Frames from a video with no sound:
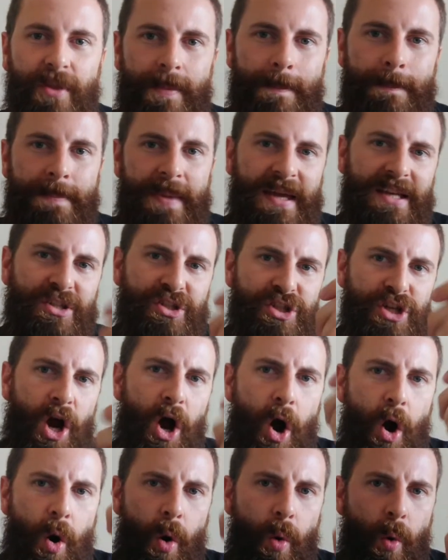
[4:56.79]
the Big
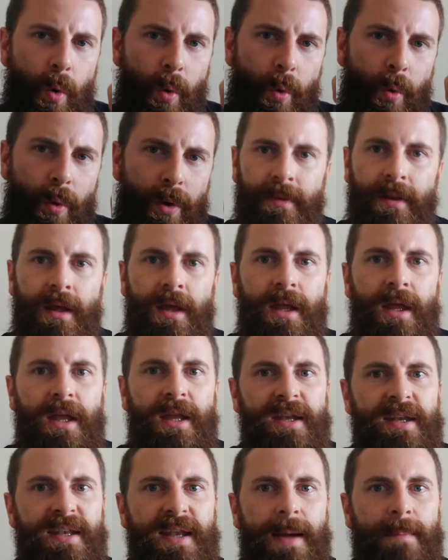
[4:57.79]
Show.
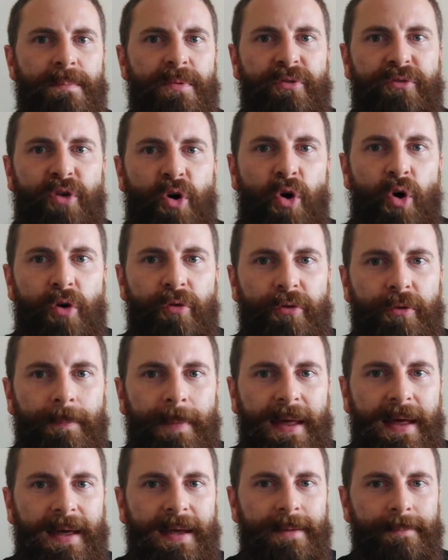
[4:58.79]
Number 4 for
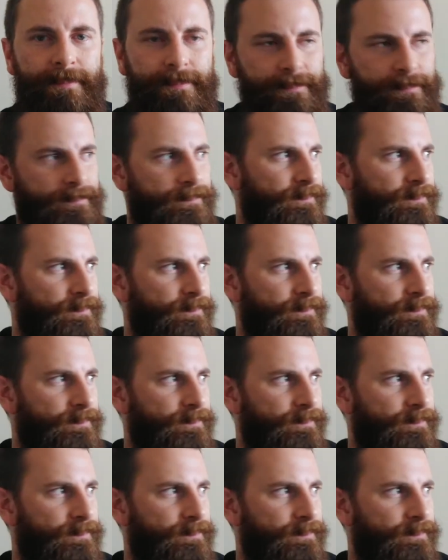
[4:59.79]
me